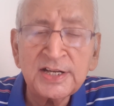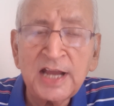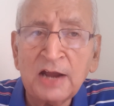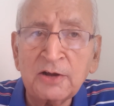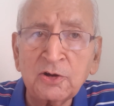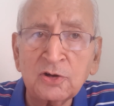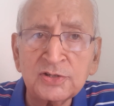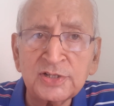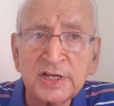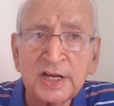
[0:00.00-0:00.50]
I
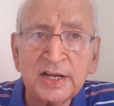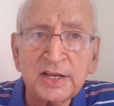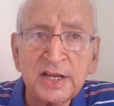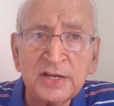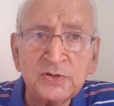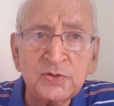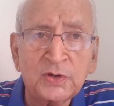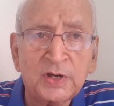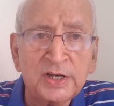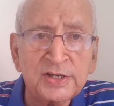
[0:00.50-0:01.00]
don't say
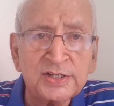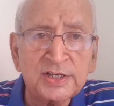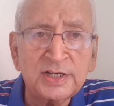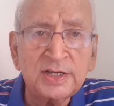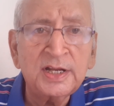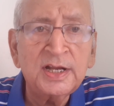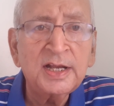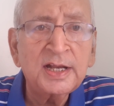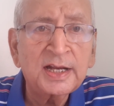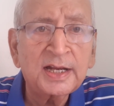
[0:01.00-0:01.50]
education,
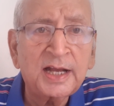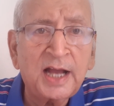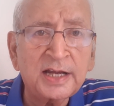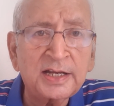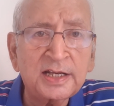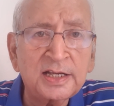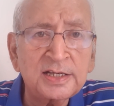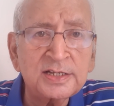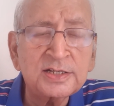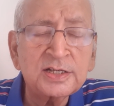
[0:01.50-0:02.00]

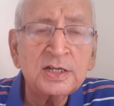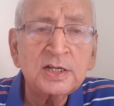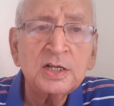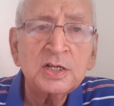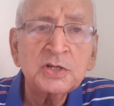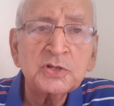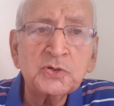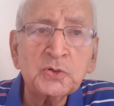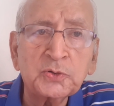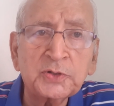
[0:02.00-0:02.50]
guidance,
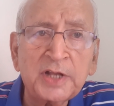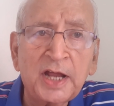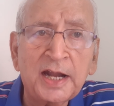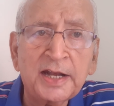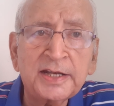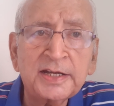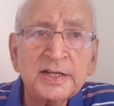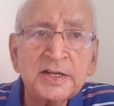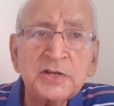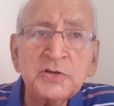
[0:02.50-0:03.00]
so
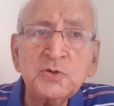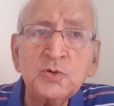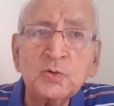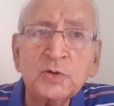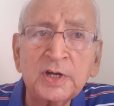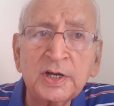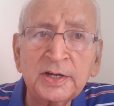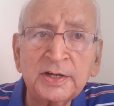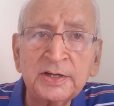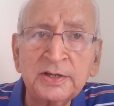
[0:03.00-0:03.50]
that you
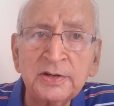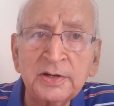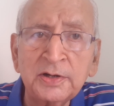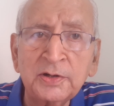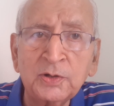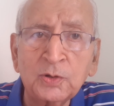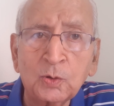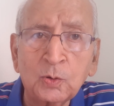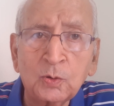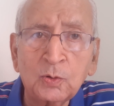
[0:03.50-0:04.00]
can
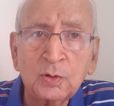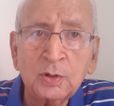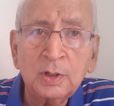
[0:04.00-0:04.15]
grow.